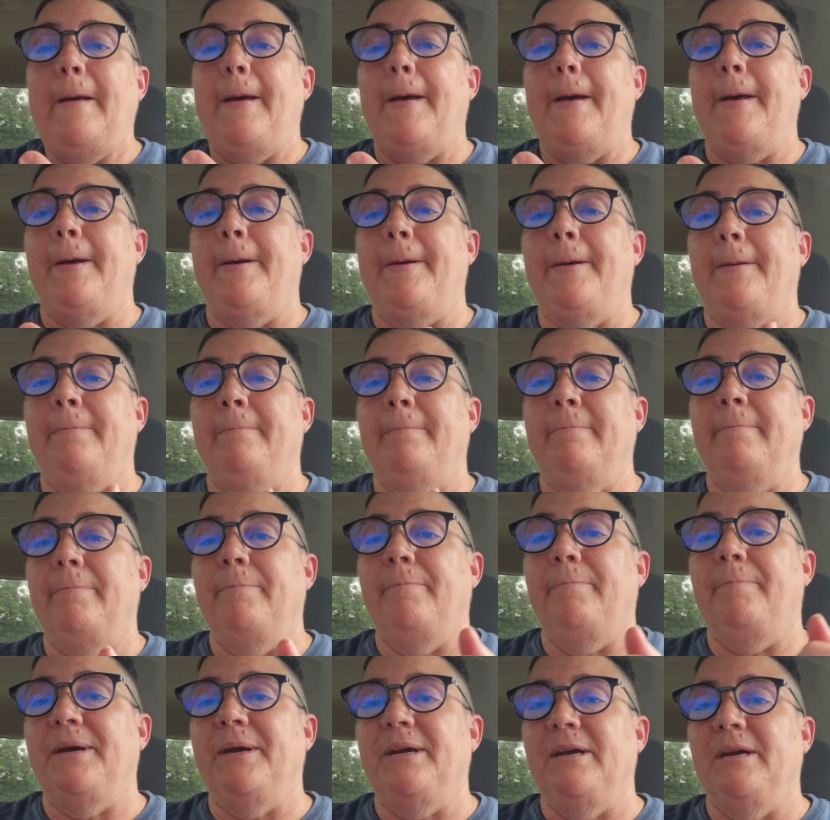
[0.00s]

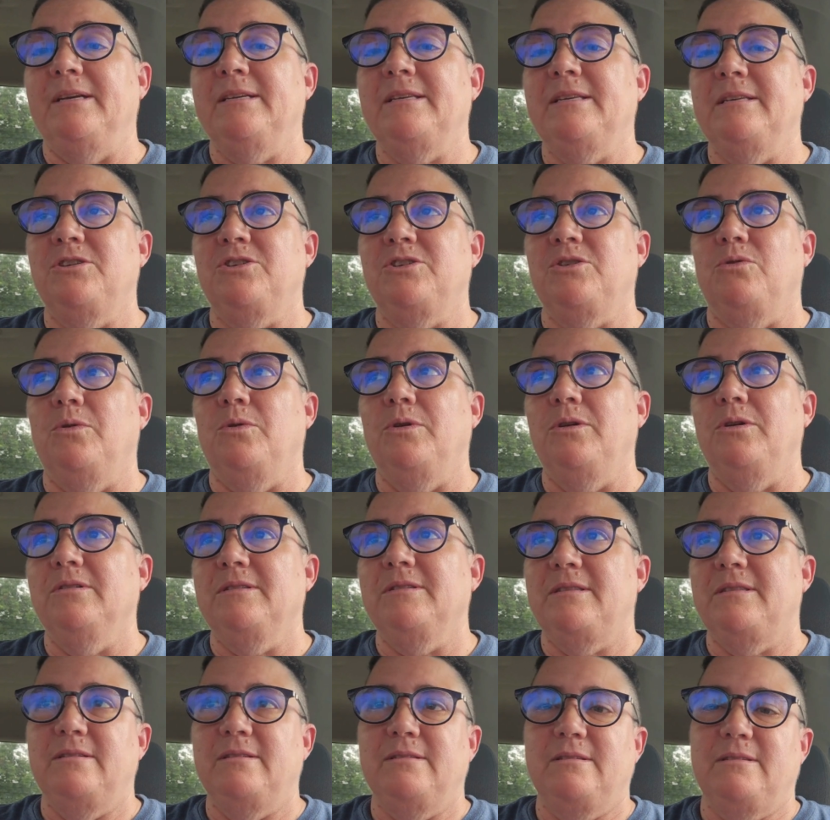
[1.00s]
But essential
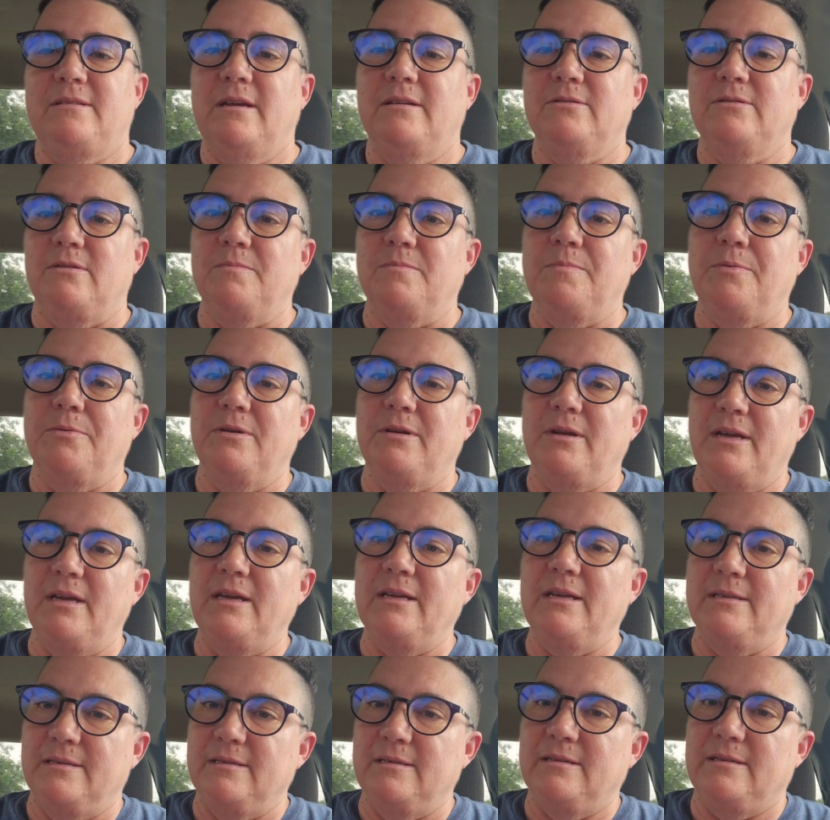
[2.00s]
oils these days are pretty
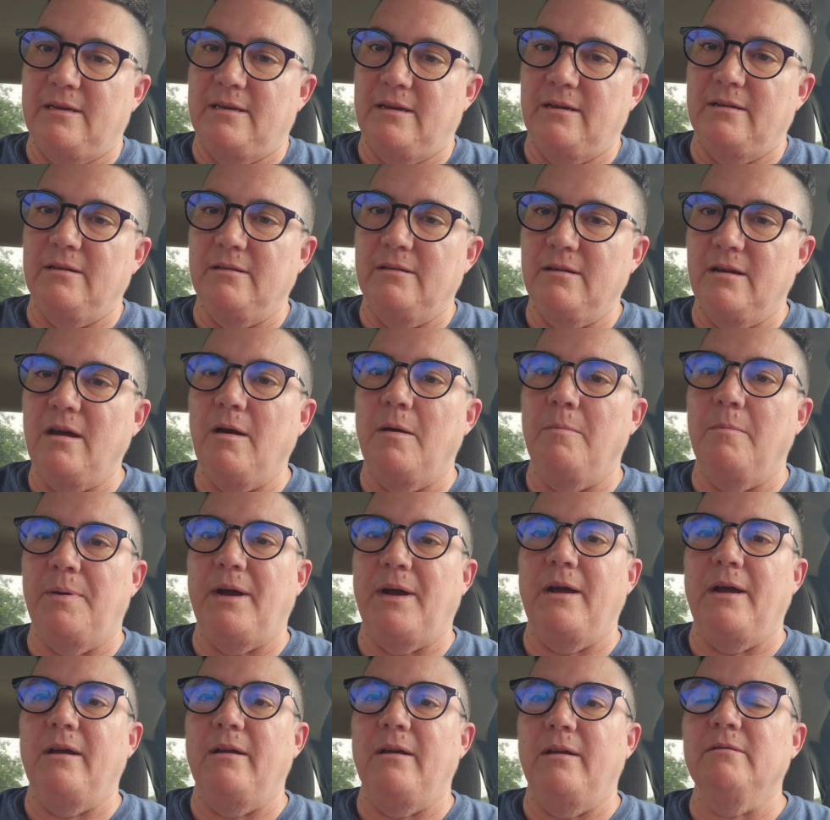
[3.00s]
easy to come
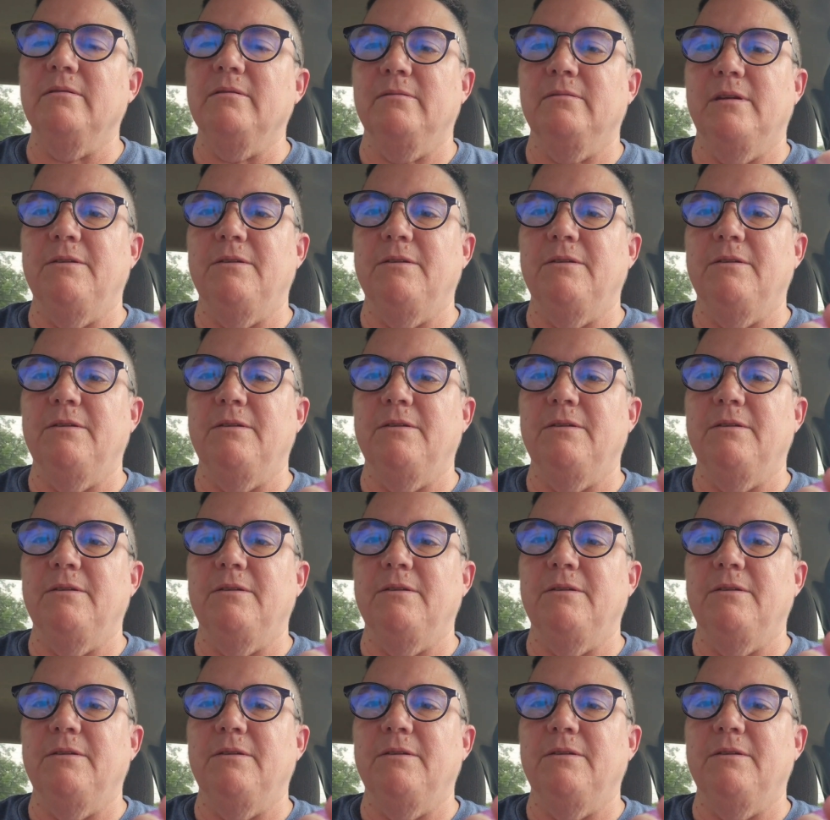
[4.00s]
by